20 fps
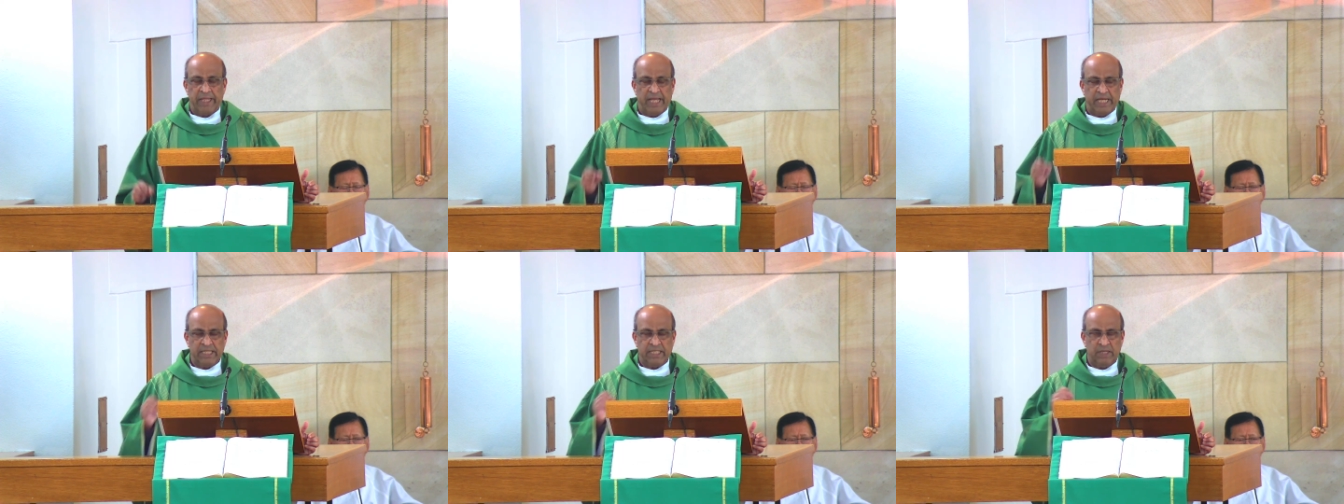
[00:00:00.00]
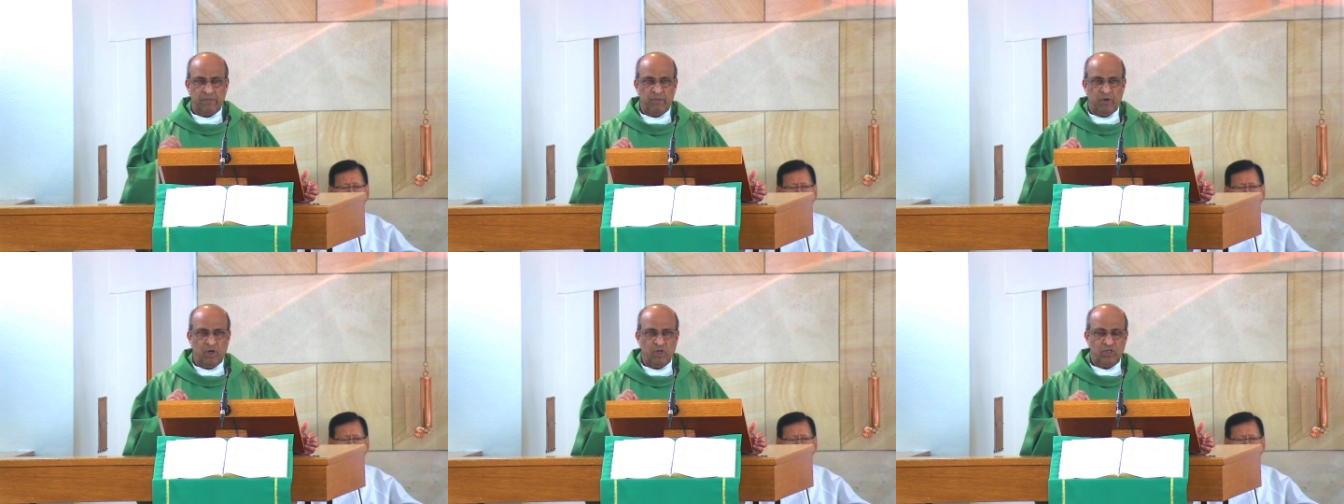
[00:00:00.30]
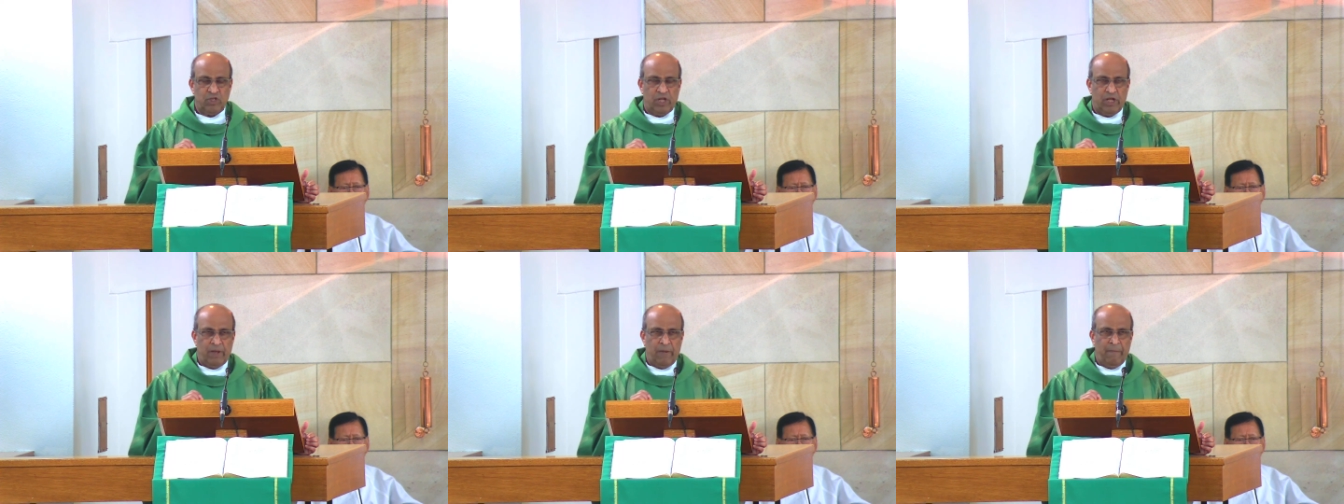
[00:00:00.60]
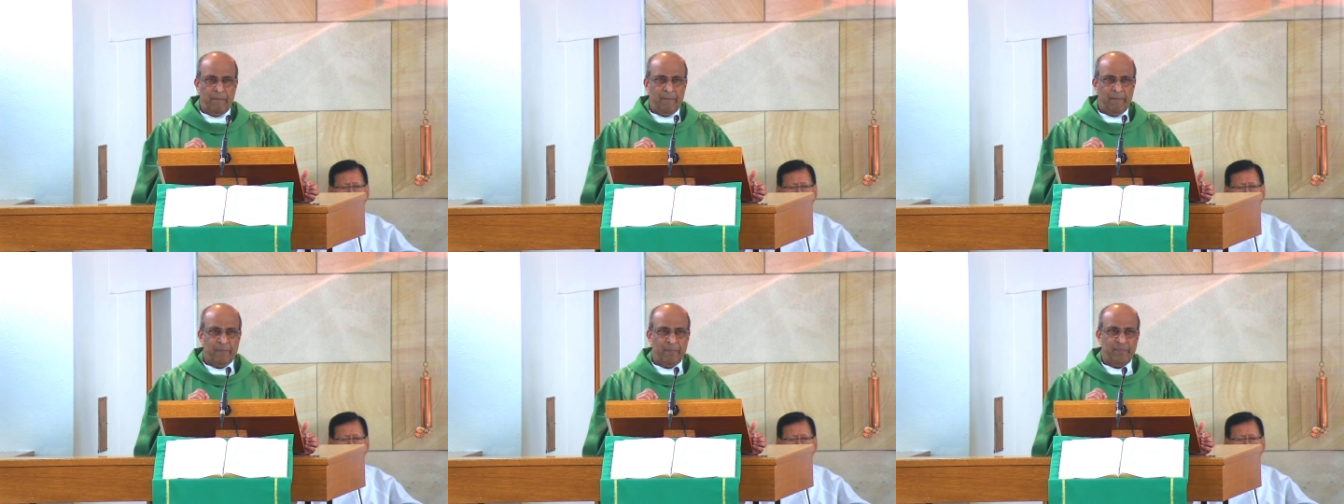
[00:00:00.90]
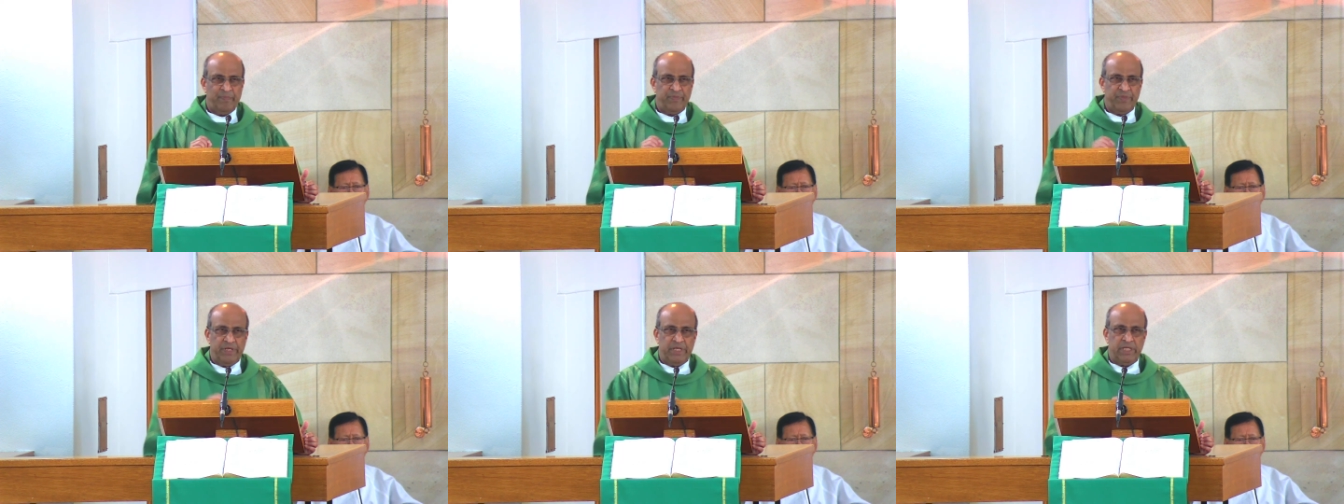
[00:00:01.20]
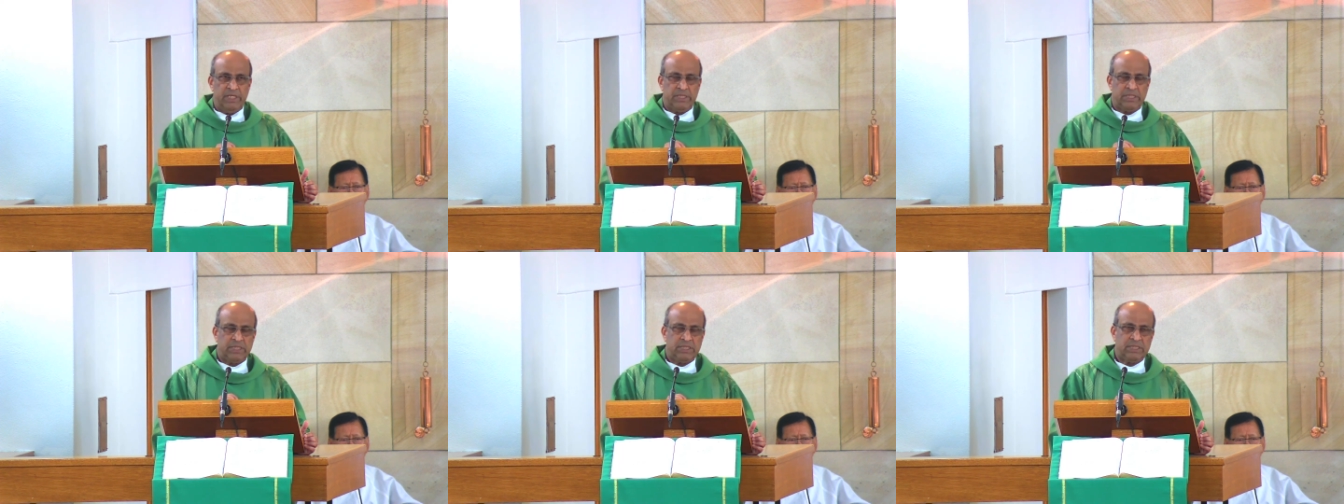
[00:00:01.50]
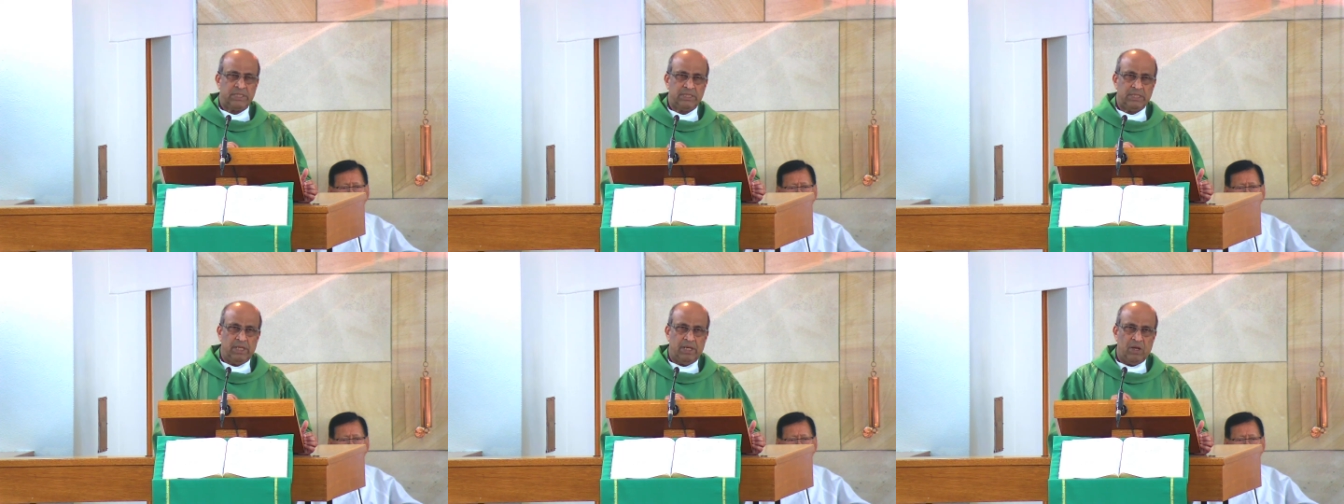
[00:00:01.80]
that's about this
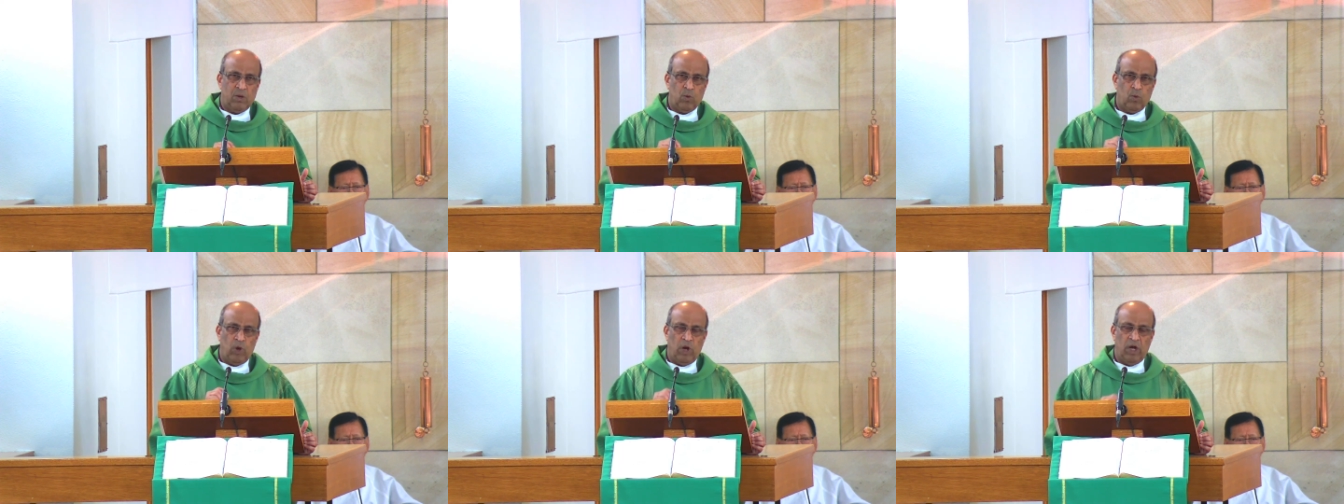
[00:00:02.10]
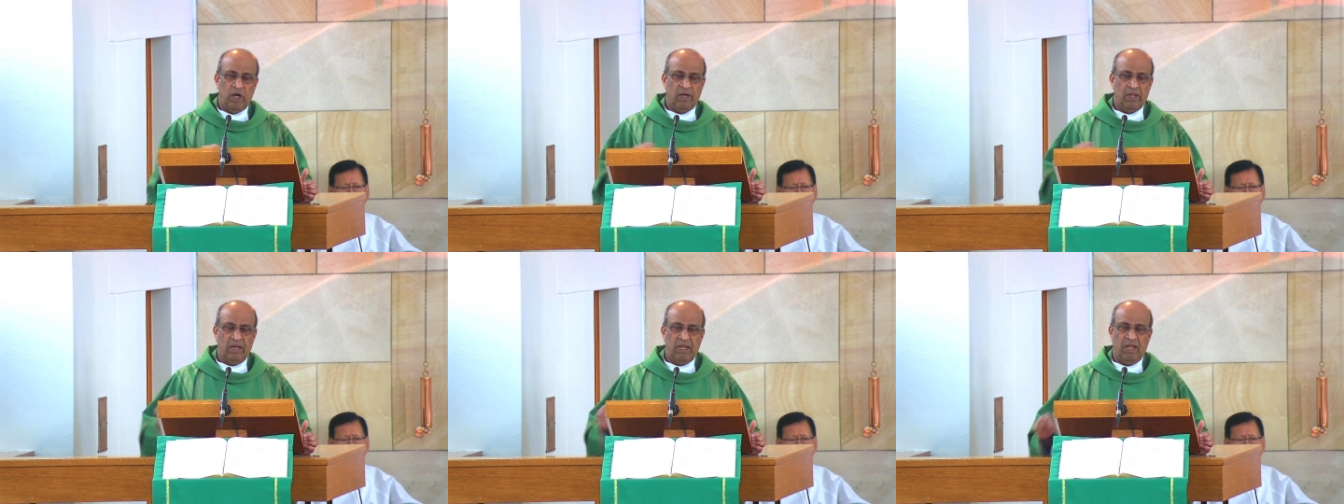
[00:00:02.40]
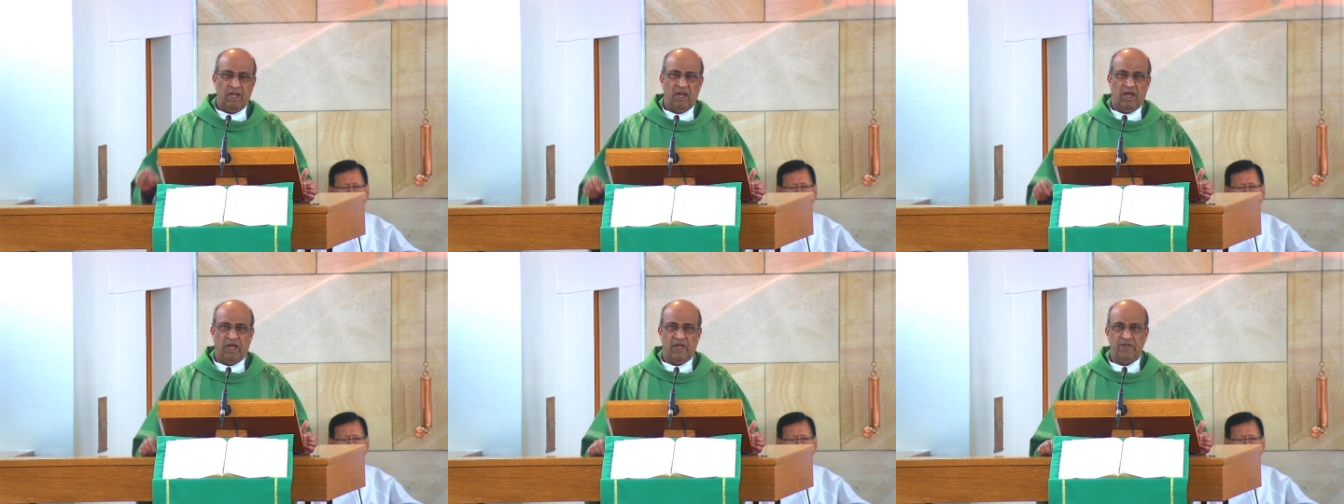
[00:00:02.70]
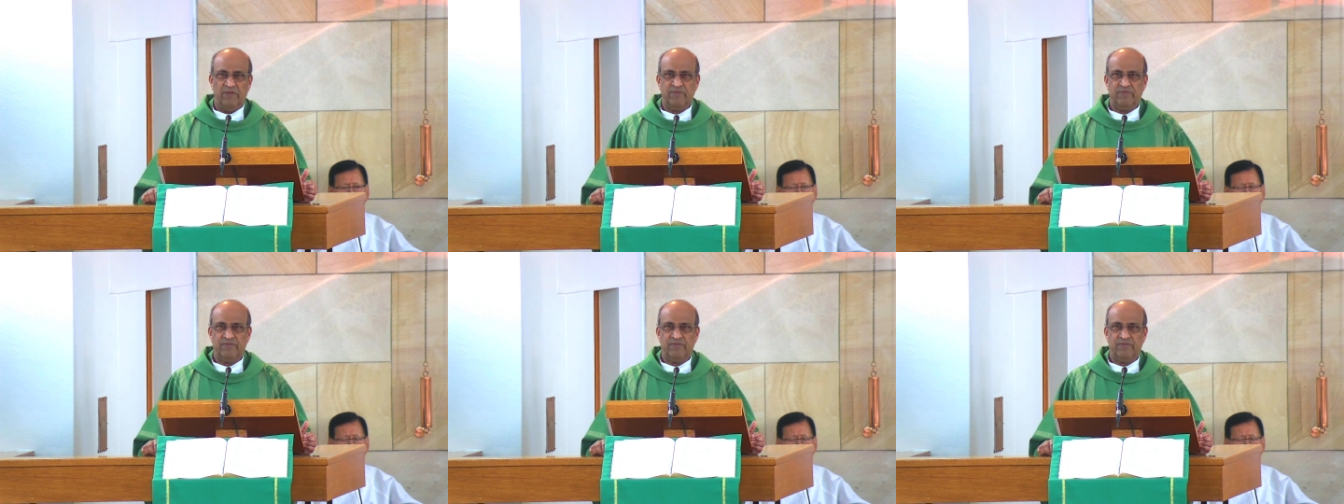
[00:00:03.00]
worldly life.